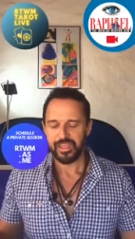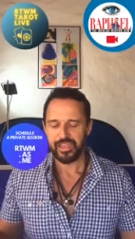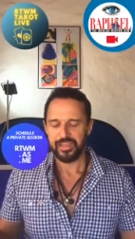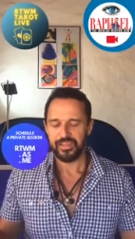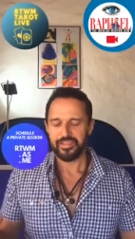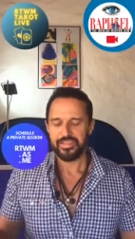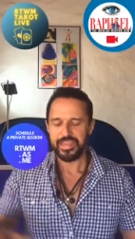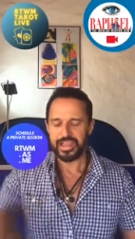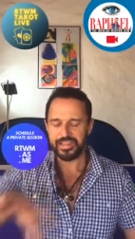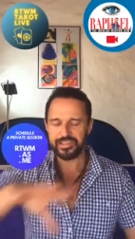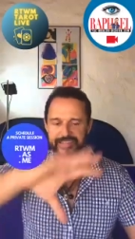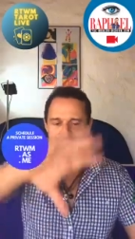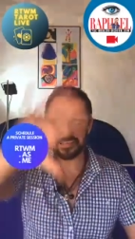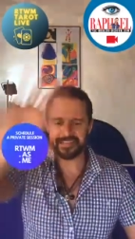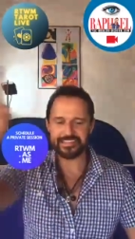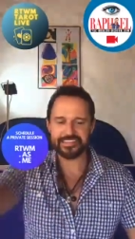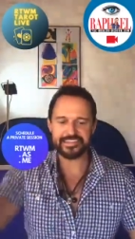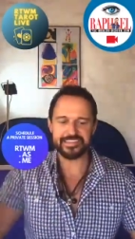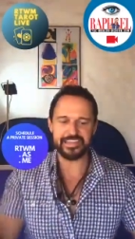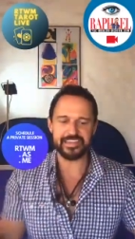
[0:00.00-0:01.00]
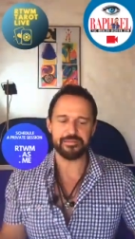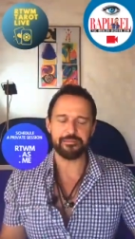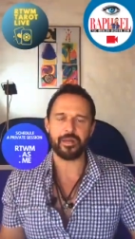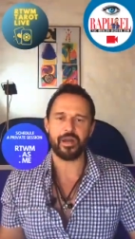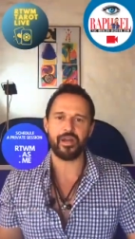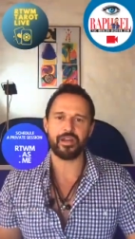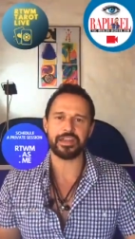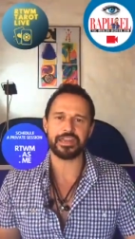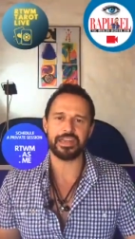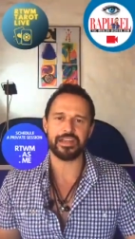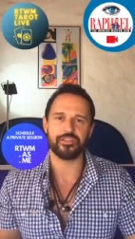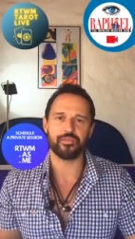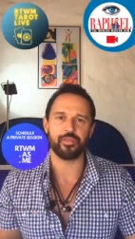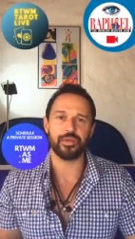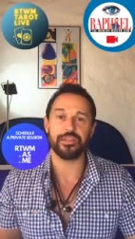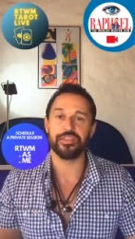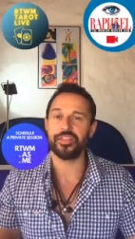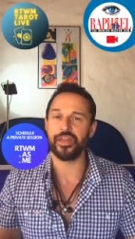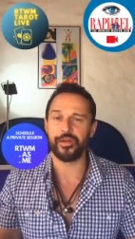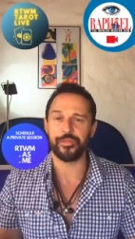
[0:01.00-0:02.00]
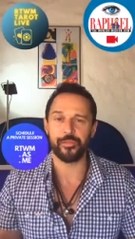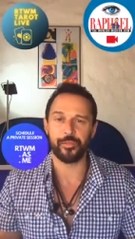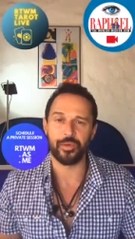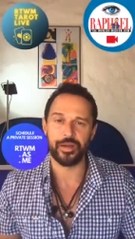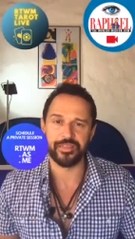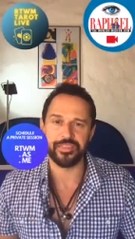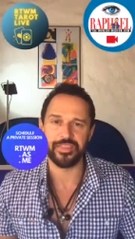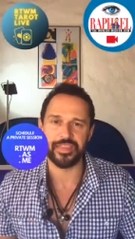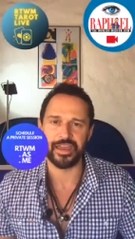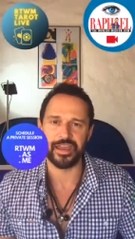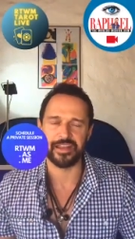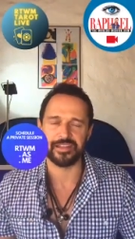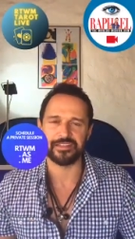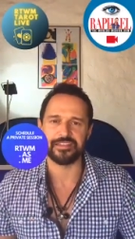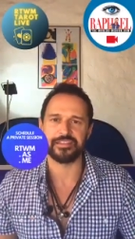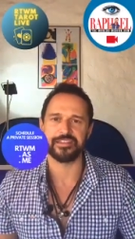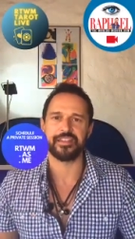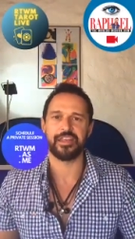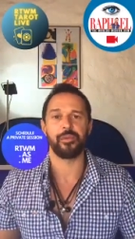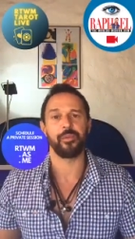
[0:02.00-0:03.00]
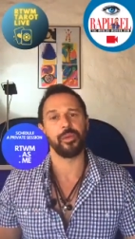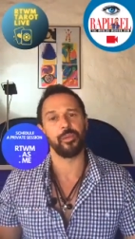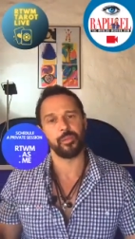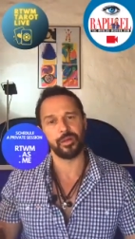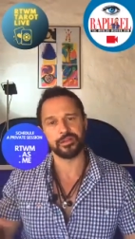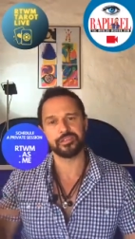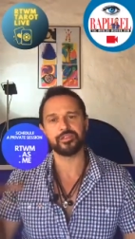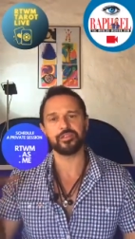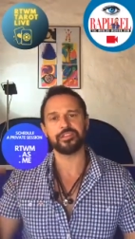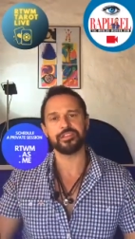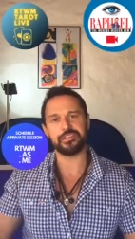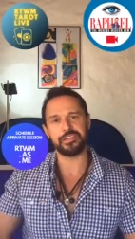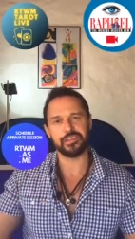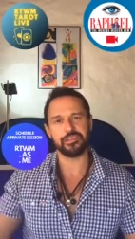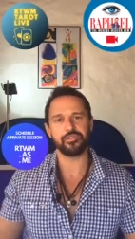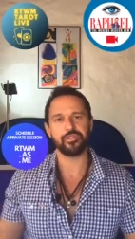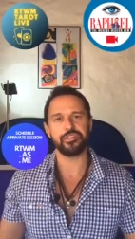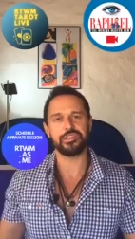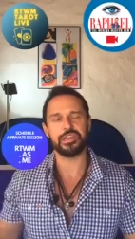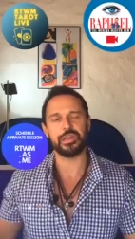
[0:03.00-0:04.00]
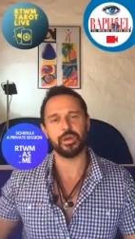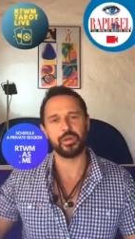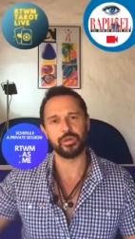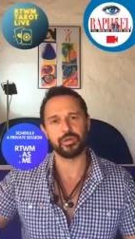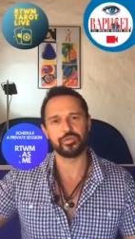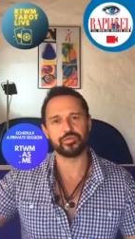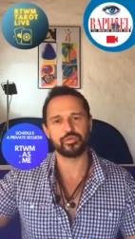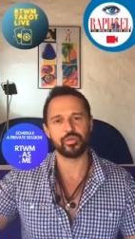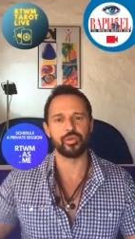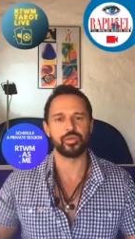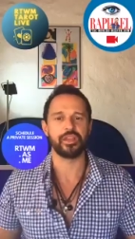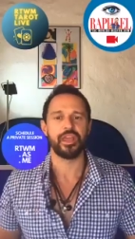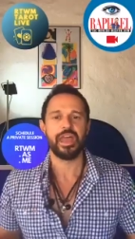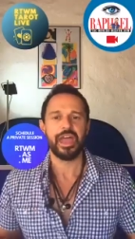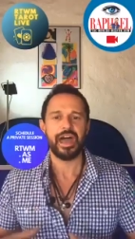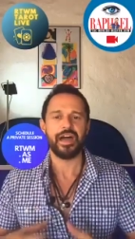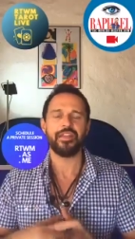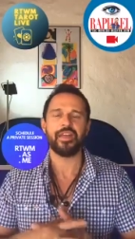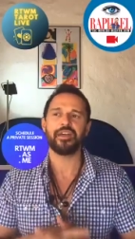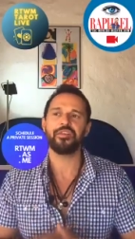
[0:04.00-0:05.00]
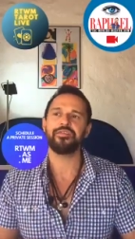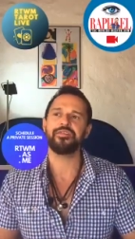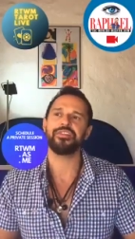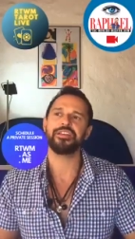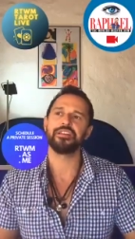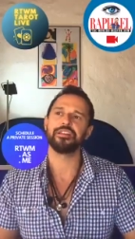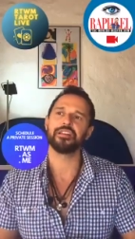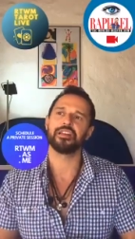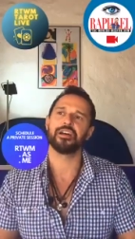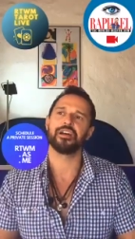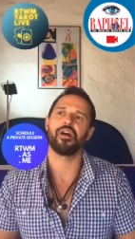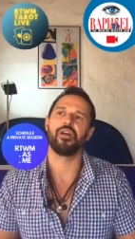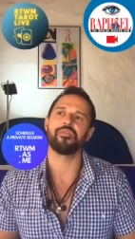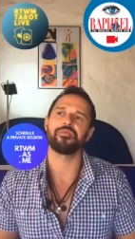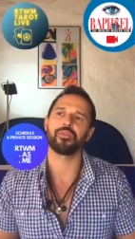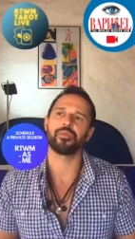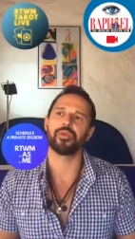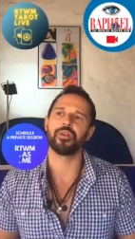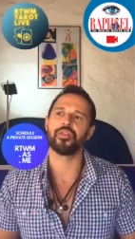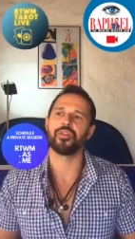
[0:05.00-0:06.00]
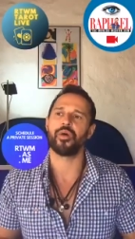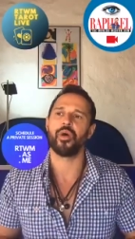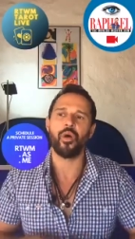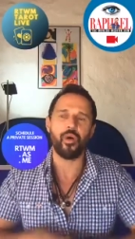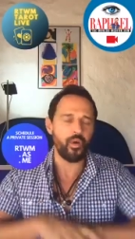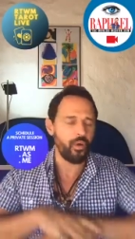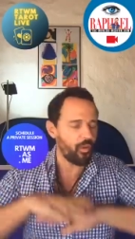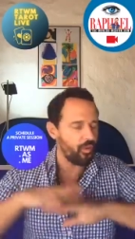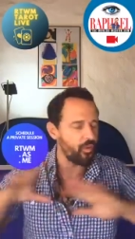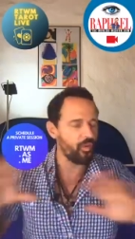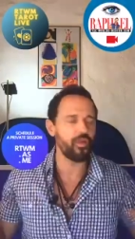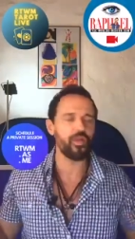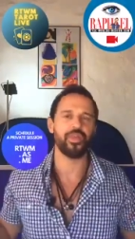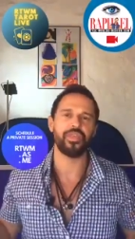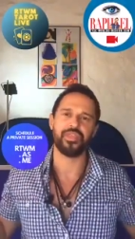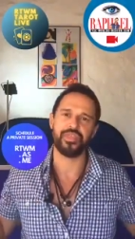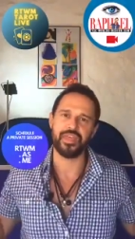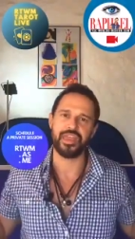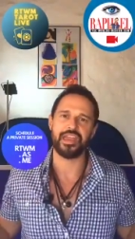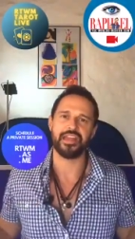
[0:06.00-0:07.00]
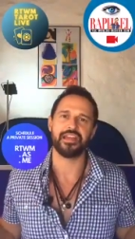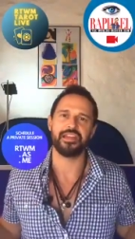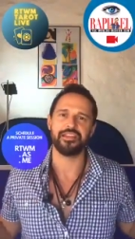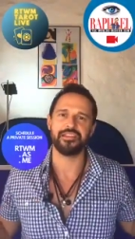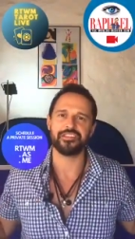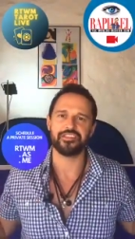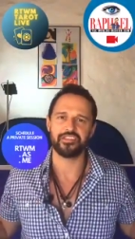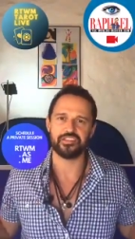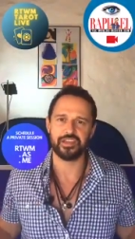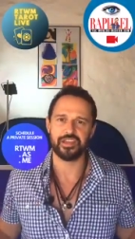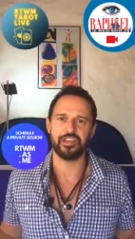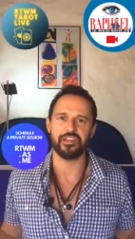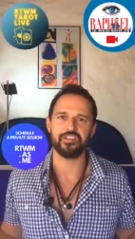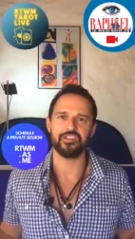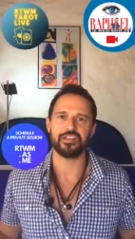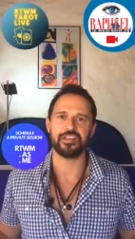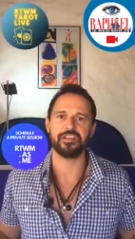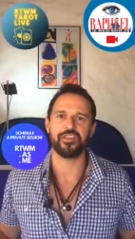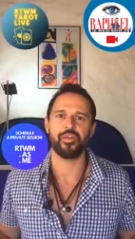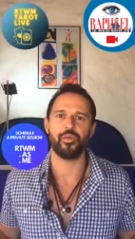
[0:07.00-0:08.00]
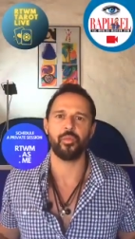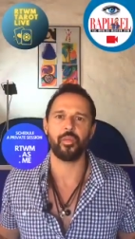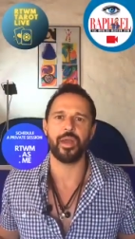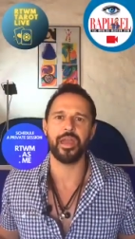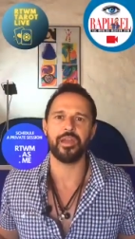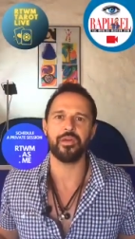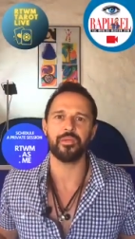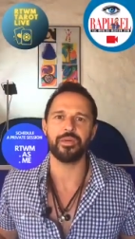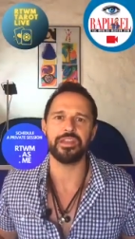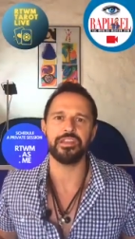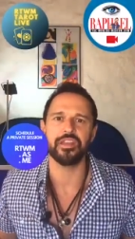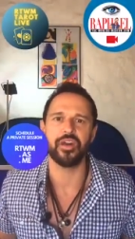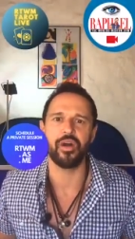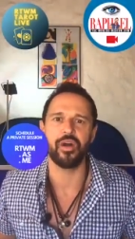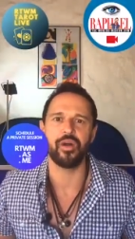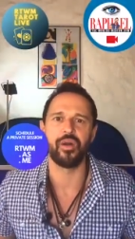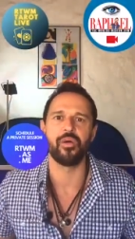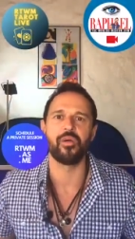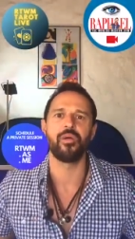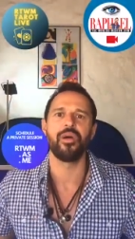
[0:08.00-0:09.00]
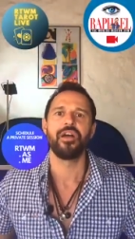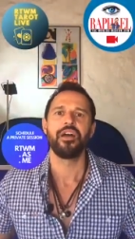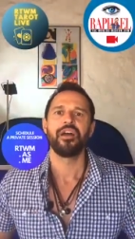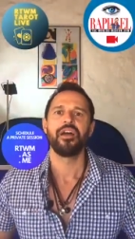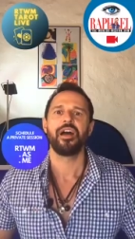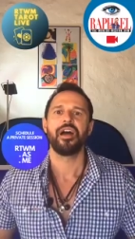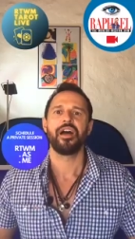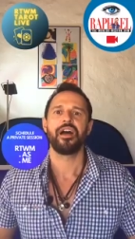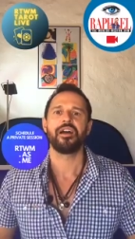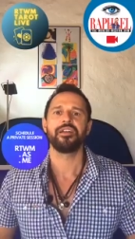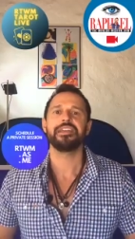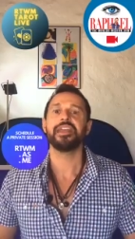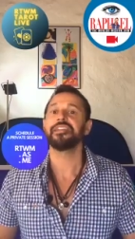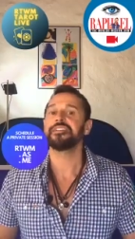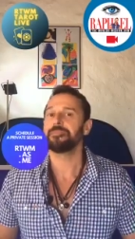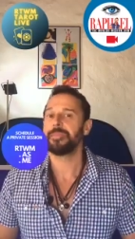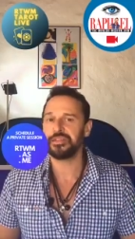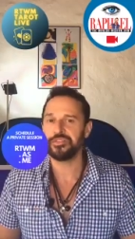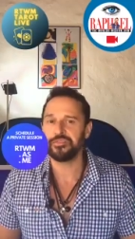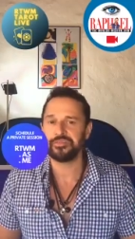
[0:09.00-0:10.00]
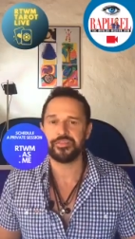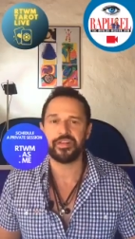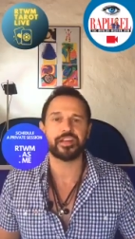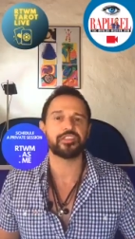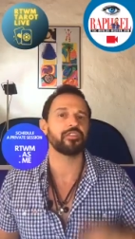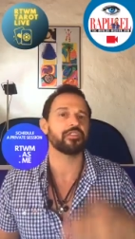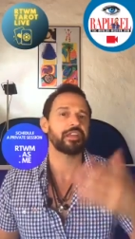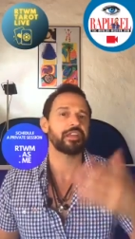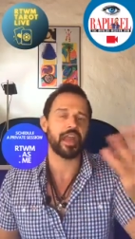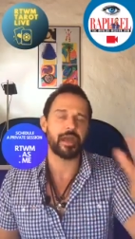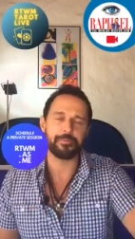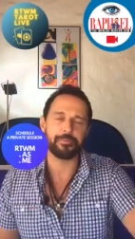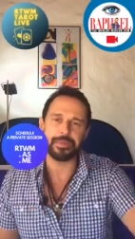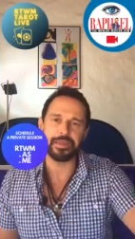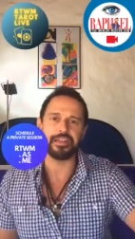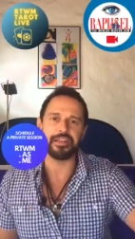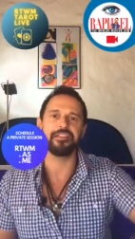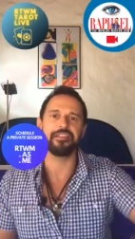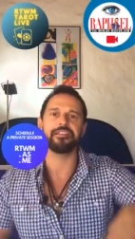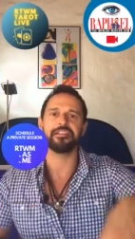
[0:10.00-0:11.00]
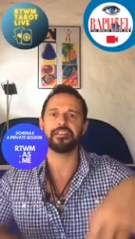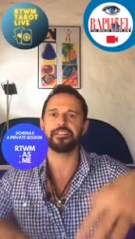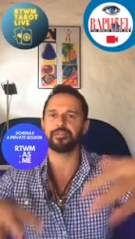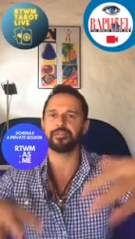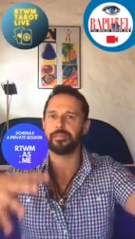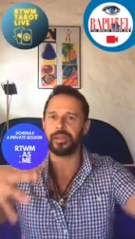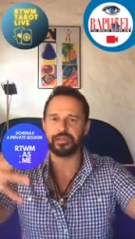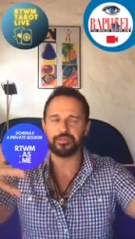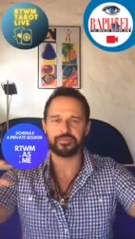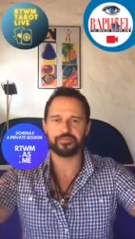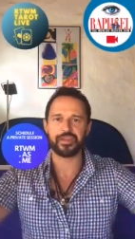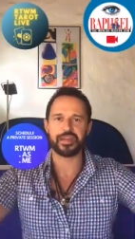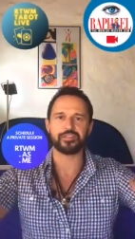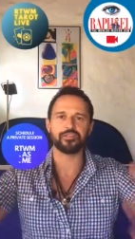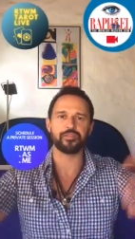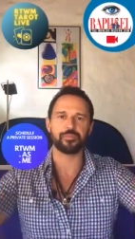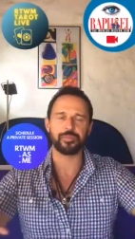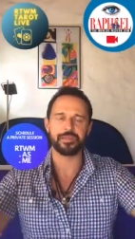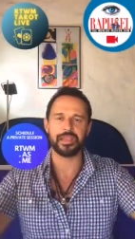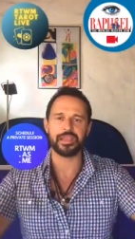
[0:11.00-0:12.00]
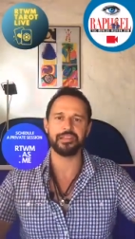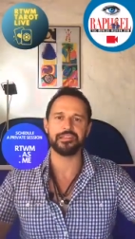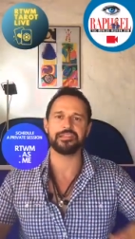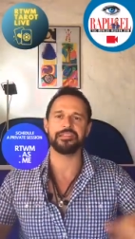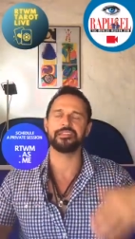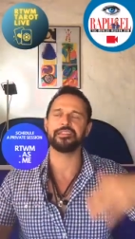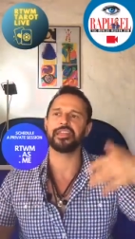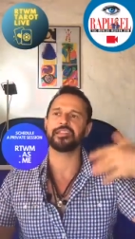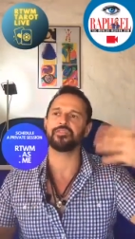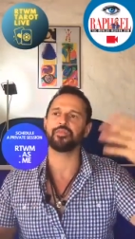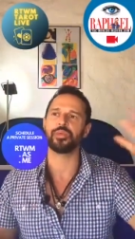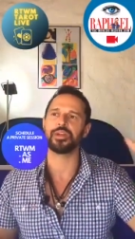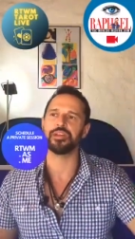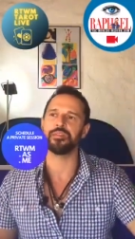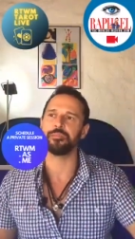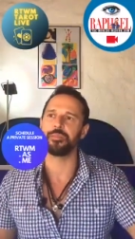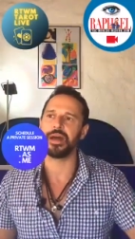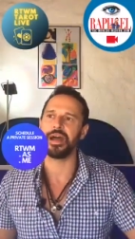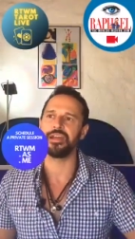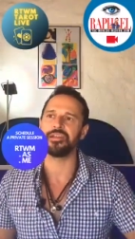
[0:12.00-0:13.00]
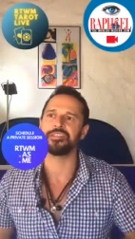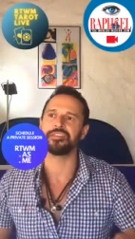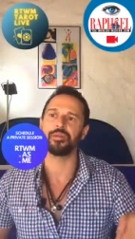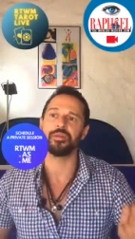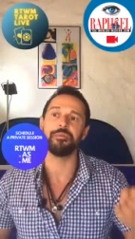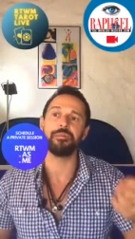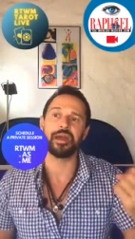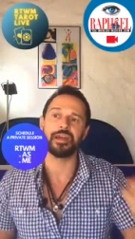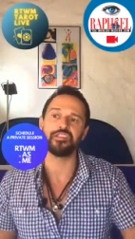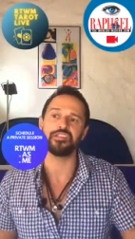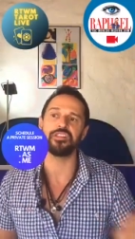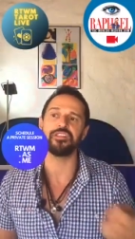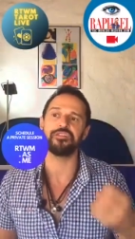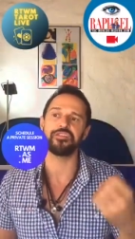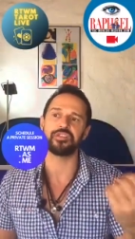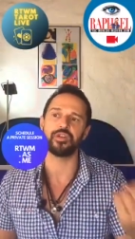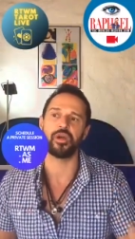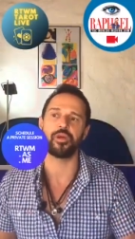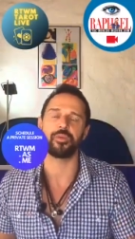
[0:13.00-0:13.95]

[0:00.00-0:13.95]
the existing market will not want that. They will want to stick to the old rule. And I feel overall the whole thing is changing. The way we know, yes, manufactured cabins, the manufactured places that we can buy. So imagine if you're a